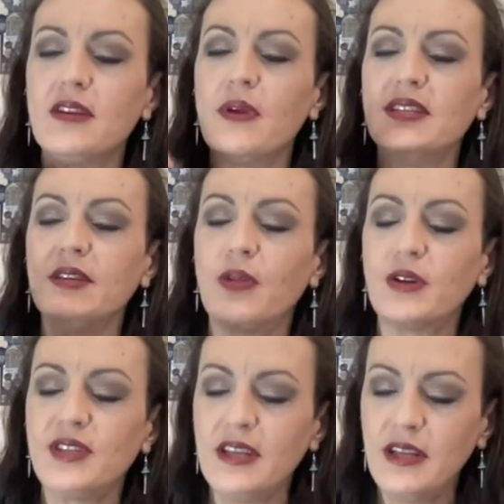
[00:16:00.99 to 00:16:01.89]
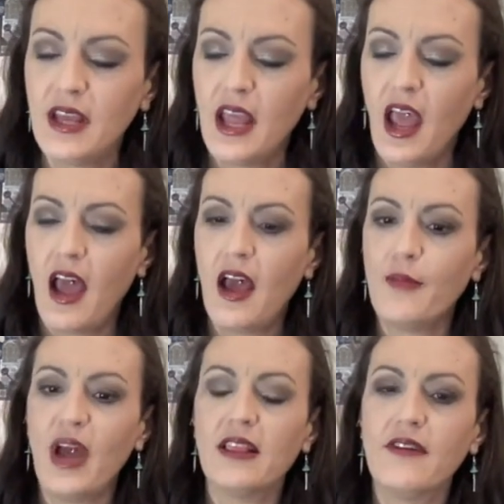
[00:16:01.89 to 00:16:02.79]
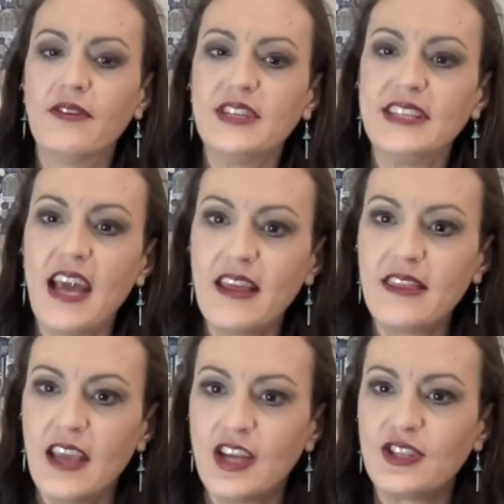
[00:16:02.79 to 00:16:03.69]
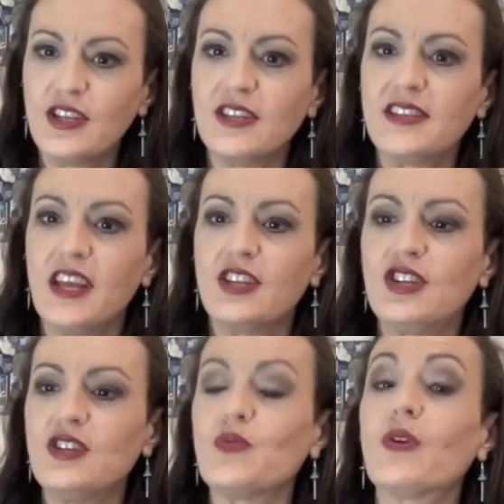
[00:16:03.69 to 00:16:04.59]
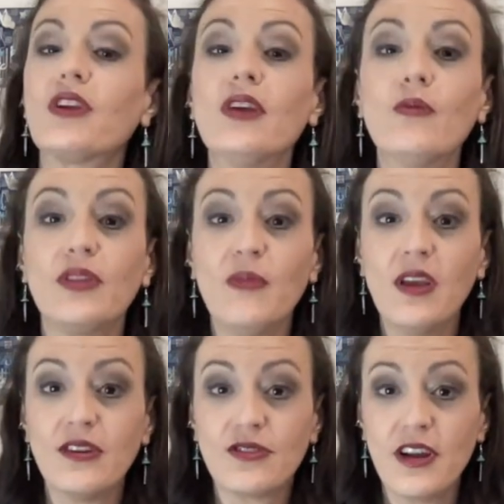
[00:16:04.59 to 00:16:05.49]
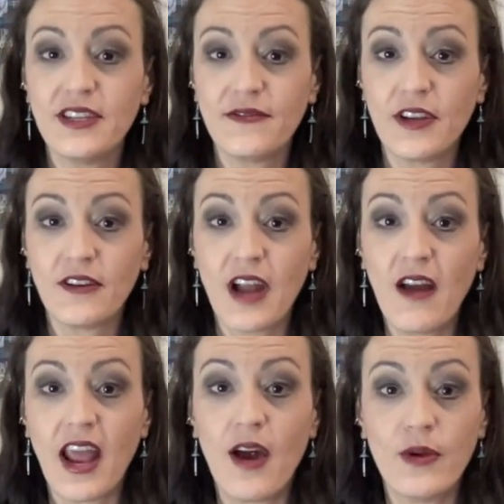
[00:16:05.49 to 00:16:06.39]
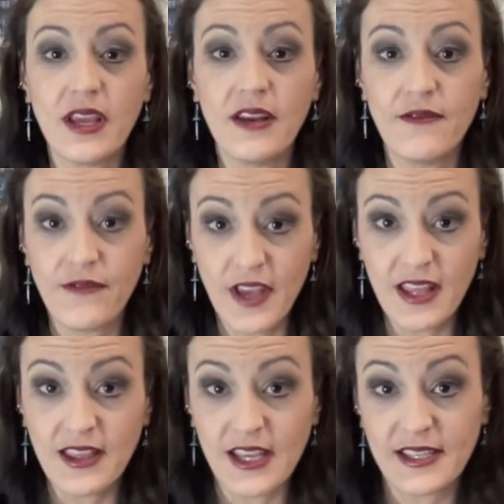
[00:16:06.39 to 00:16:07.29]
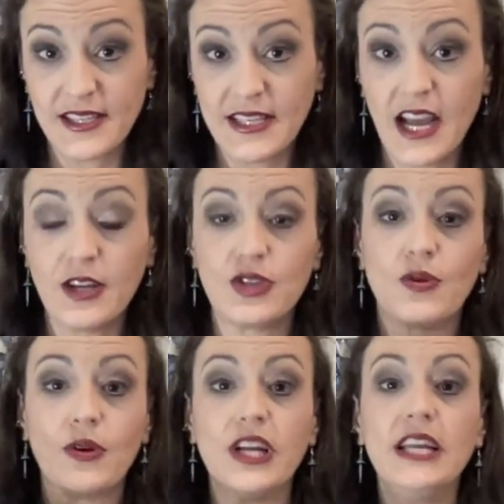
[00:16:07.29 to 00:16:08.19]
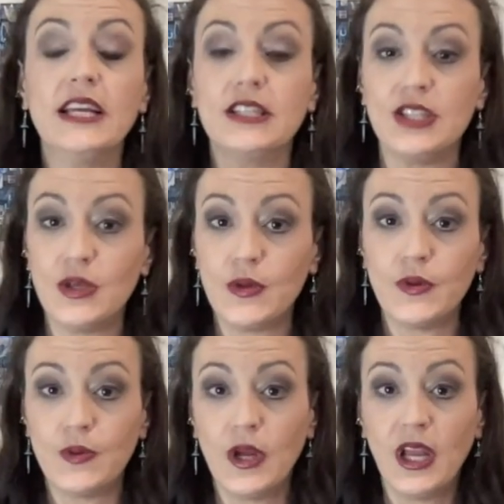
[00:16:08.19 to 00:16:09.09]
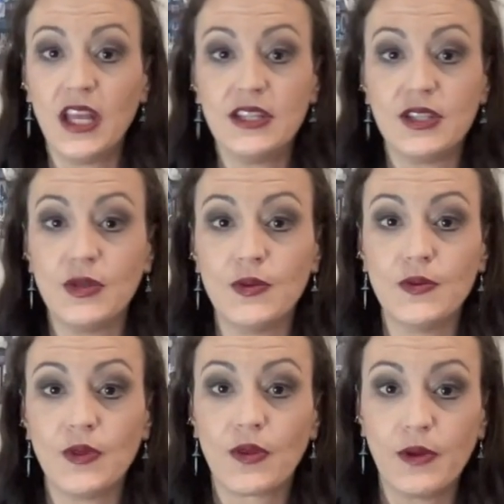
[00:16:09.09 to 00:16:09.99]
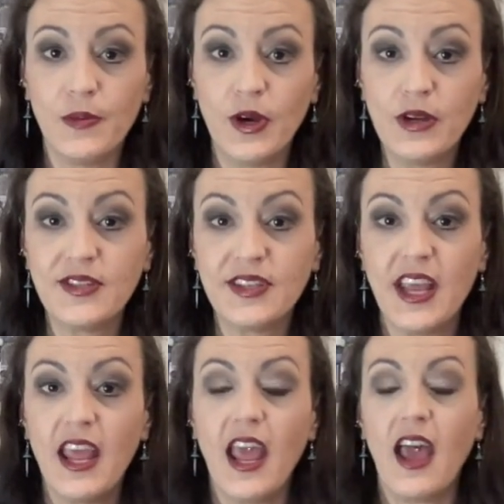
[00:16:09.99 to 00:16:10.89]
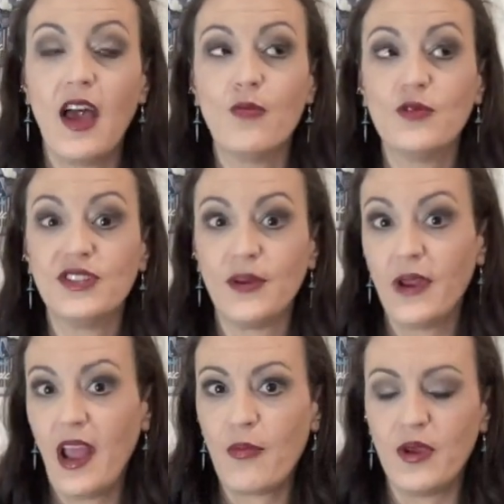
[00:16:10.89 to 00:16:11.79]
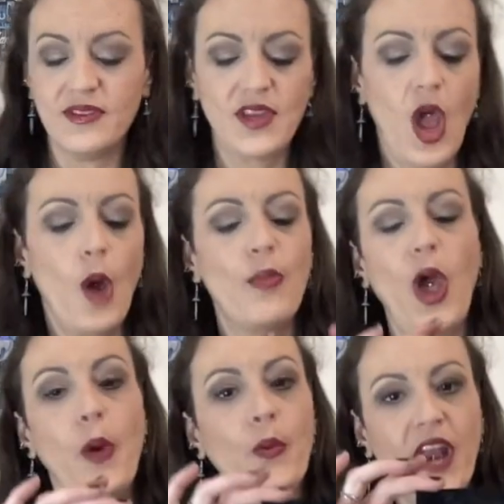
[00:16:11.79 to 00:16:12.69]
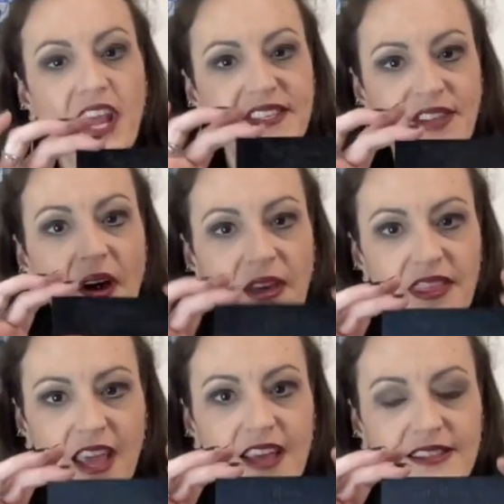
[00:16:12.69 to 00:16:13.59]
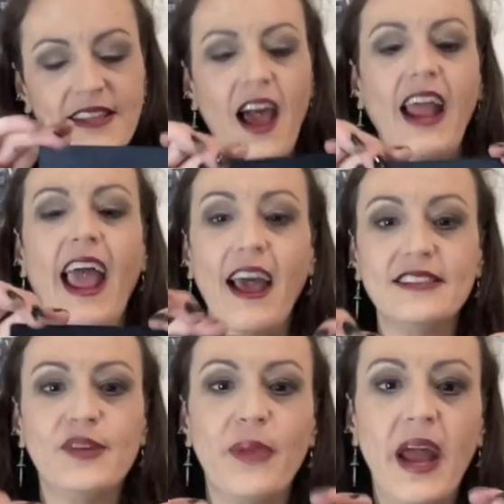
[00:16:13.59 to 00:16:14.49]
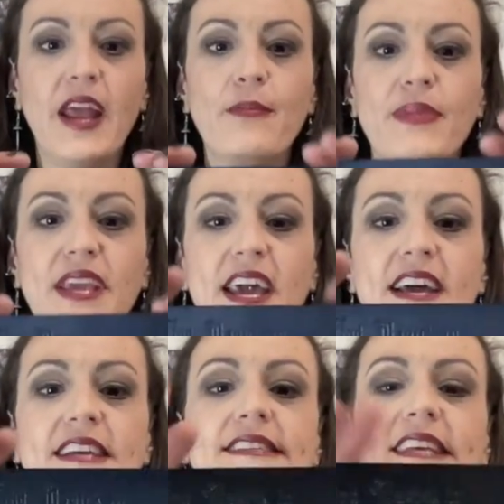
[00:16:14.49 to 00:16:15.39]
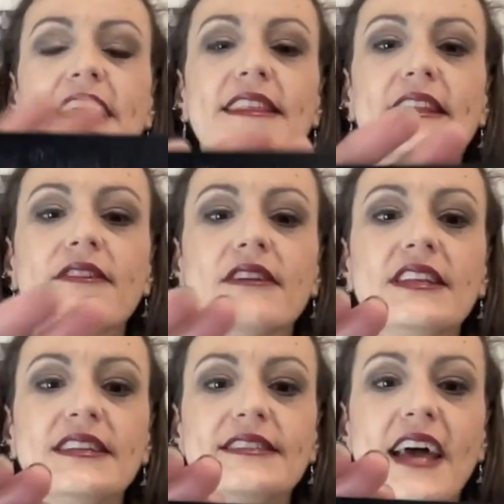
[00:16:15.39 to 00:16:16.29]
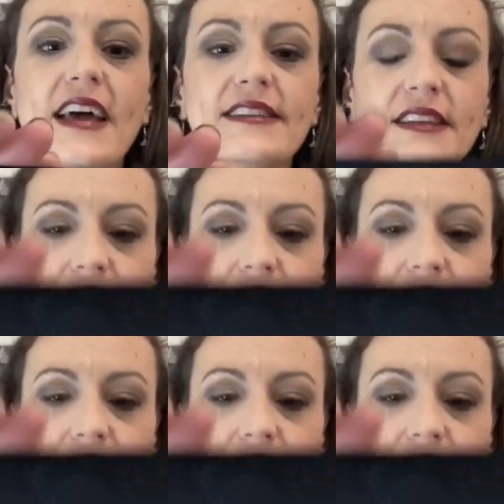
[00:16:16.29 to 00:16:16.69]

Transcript: an amazing person. I love her to death. She is working with me on trying to figure out how we can fit this entire story into 3 books. We'll see what happens. But when I saw this, I had to buy it, because it literally says, I